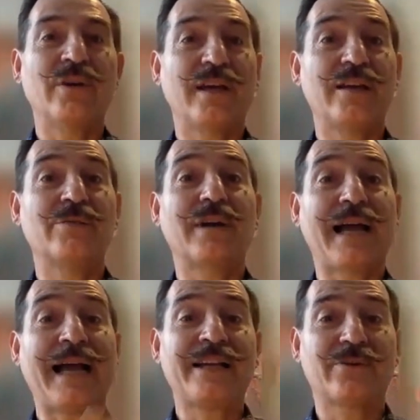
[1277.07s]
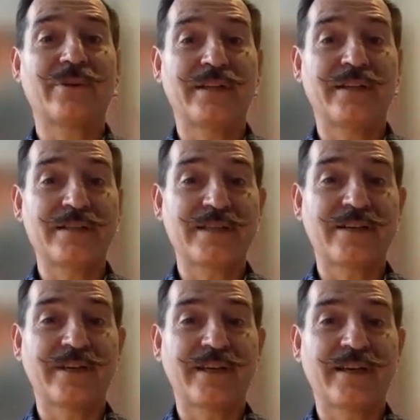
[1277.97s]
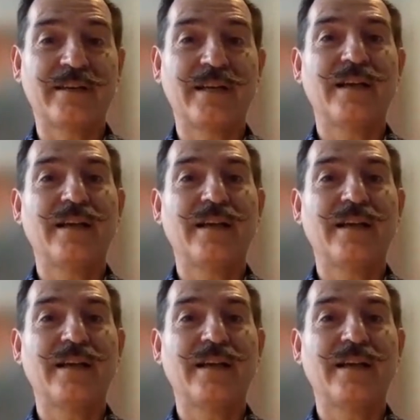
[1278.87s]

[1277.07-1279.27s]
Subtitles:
okay, you were accurate in this area,